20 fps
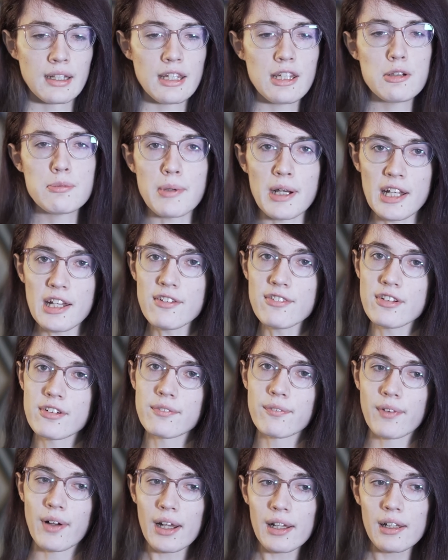You might
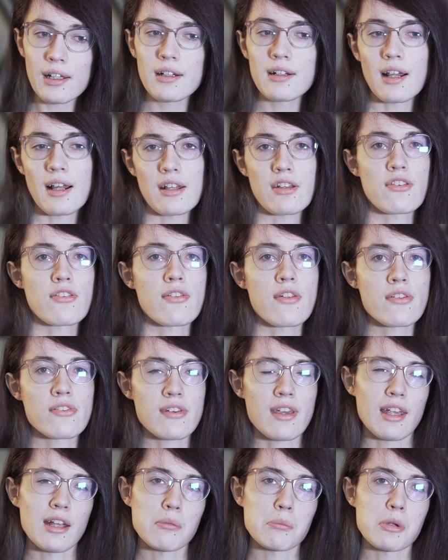even recognize this
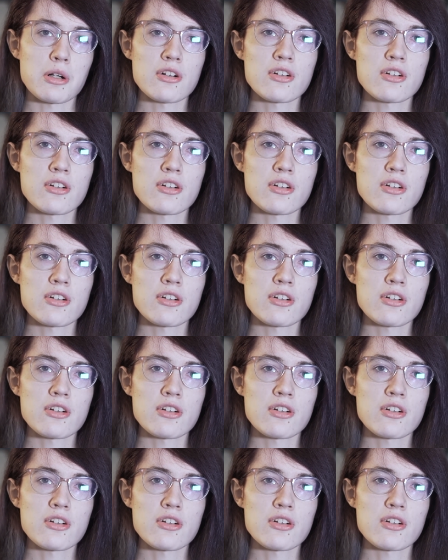camera